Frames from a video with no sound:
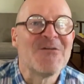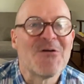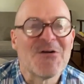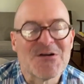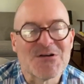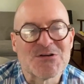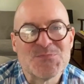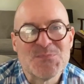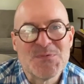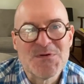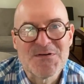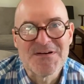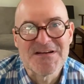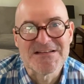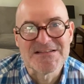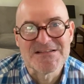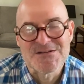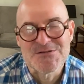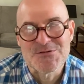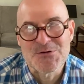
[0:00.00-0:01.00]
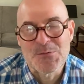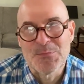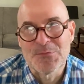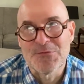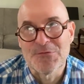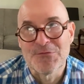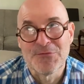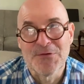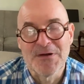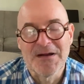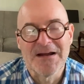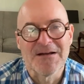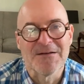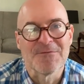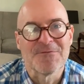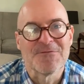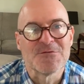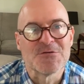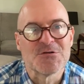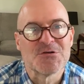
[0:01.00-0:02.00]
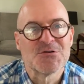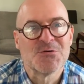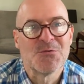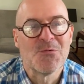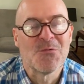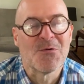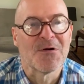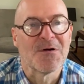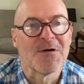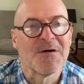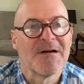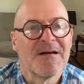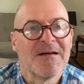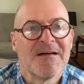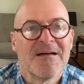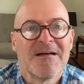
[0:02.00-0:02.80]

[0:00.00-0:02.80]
our experiences are profound for sure,